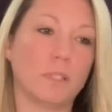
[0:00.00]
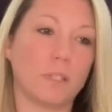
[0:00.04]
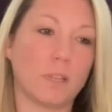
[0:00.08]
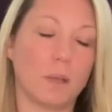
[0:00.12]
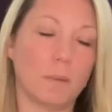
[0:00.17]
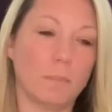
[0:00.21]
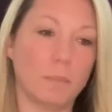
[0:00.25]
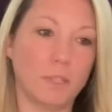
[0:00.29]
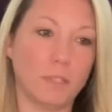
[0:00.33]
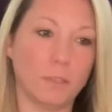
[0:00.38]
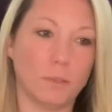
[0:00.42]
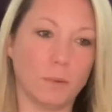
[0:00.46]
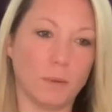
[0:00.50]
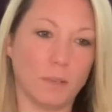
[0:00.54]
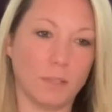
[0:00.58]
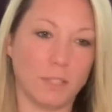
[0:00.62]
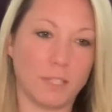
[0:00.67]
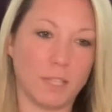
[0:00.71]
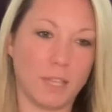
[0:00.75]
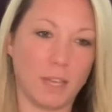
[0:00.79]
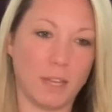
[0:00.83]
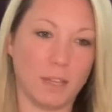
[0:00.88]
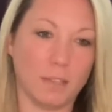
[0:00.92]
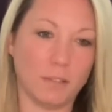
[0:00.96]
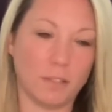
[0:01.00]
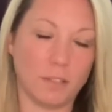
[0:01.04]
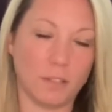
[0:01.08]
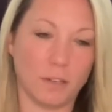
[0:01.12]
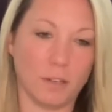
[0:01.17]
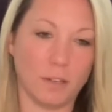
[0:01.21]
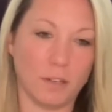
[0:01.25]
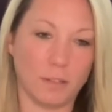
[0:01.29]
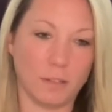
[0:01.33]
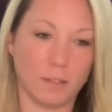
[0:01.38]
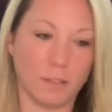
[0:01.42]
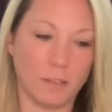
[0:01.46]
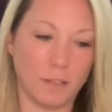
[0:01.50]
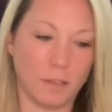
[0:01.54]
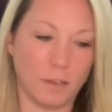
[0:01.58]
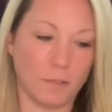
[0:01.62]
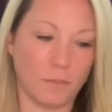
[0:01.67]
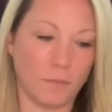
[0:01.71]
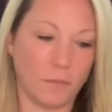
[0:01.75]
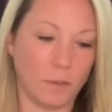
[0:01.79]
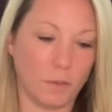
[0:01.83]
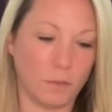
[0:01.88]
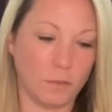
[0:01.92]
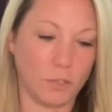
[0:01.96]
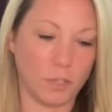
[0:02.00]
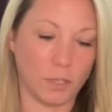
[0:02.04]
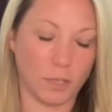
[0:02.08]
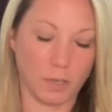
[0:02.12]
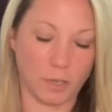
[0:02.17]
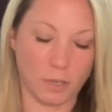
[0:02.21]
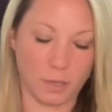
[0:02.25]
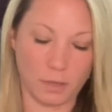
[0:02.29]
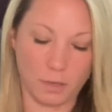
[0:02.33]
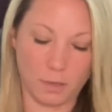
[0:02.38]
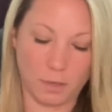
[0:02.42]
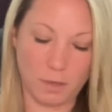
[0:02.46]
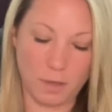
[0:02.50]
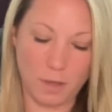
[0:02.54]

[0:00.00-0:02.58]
coming towards Cancer in the near future?